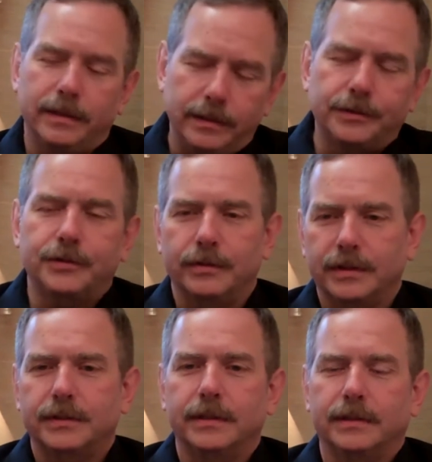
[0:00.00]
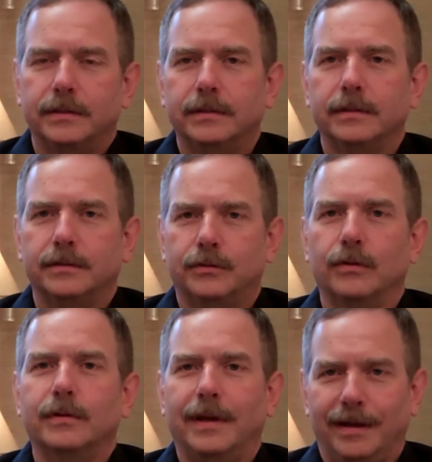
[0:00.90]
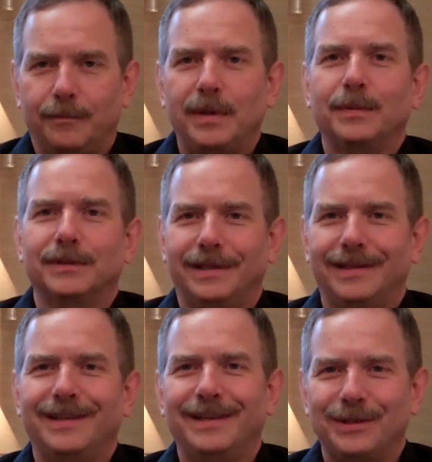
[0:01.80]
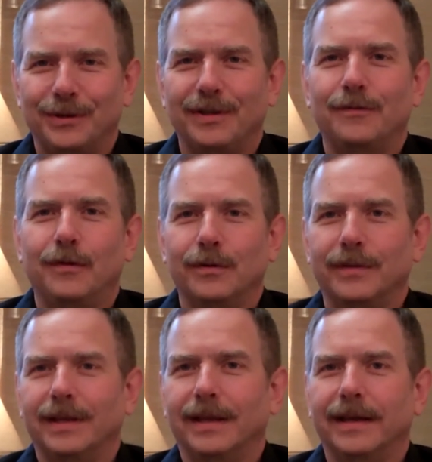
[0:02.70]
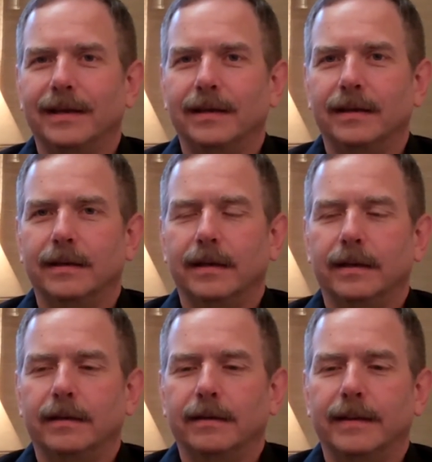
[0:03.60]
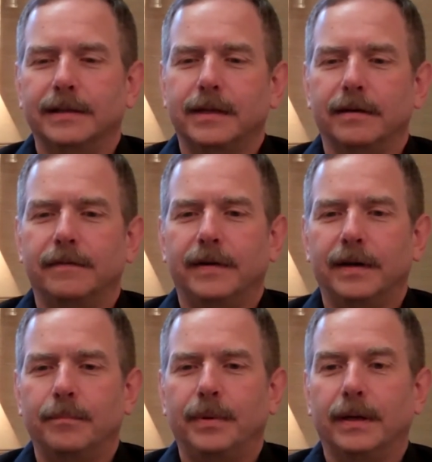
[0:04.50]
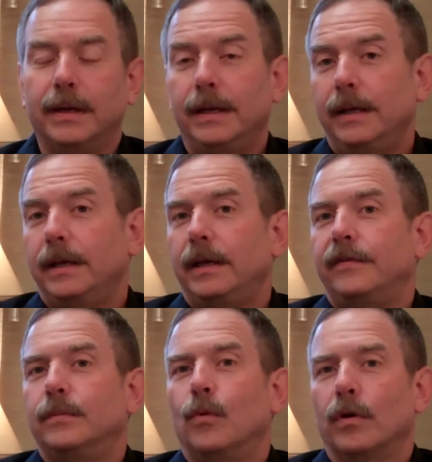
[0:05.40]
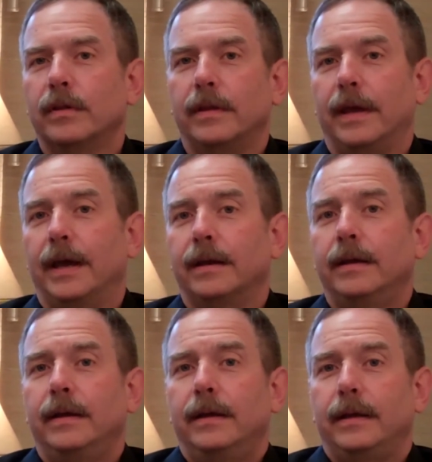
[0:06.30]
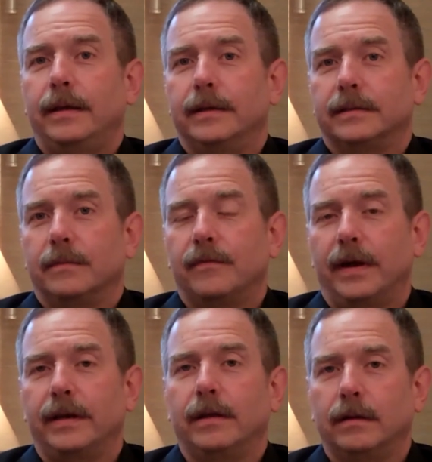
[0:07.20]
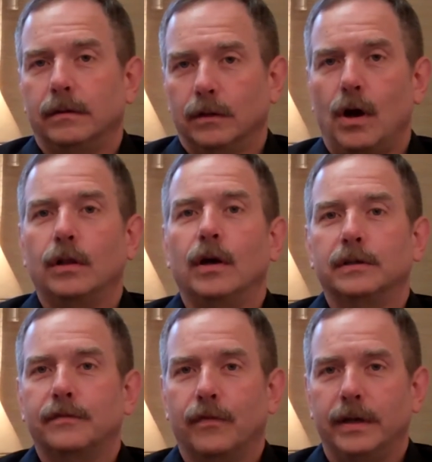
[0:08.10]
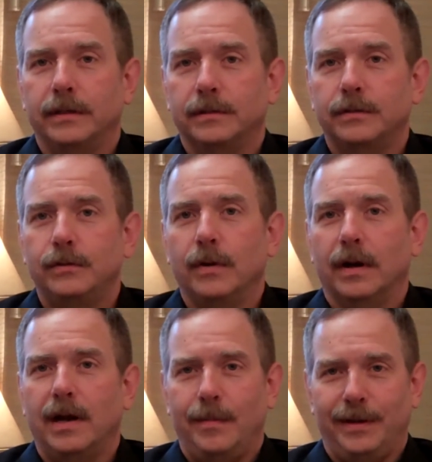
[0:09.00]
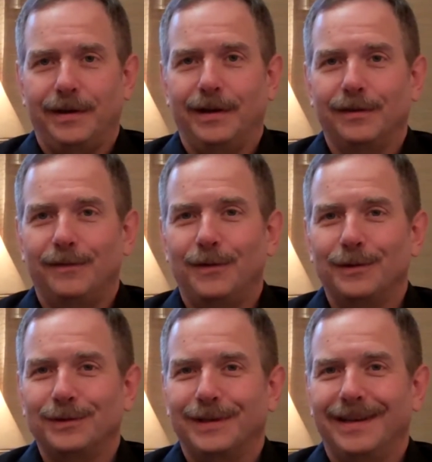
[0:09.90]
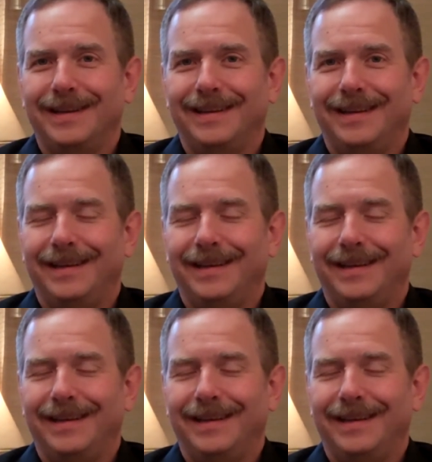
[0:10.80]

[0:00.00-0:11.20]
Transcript: Sure, it's a stroke to have people say that they enjoy the photo and they like it, and that's kind of fun. But even more than that is I'm finding long lost friends who are commenting on the photos that I